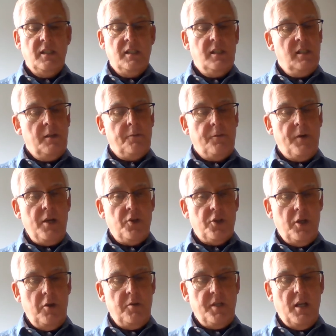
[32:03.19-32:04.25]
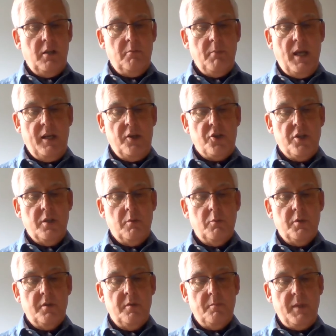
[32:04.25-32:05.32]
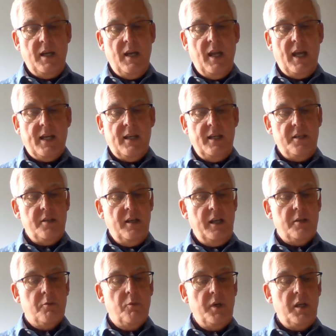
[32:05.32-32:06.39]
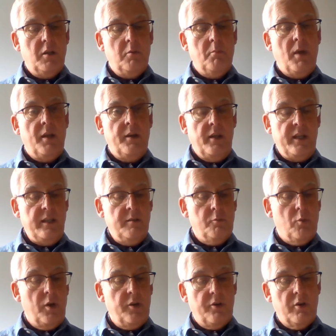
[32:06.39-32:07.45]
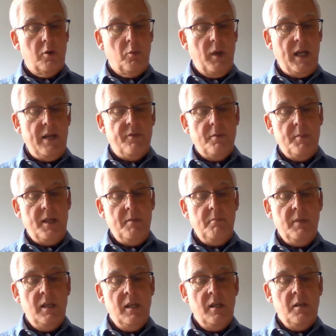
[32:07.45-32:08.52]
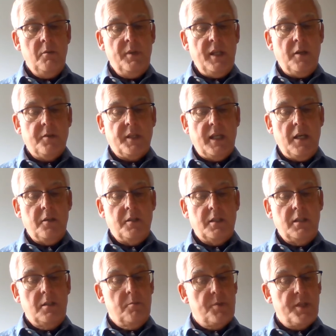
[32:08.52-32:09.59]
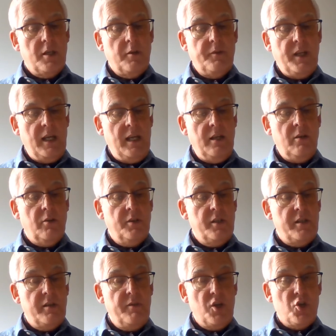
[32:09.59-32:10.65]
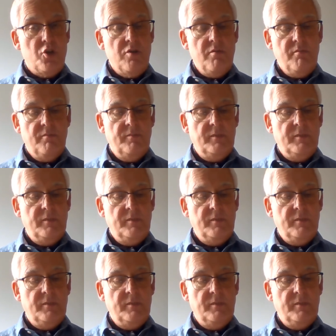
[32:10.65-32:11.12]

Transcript: A French hotel manager wouldn't be likely to let real money wander away from him without counting himself in on the division.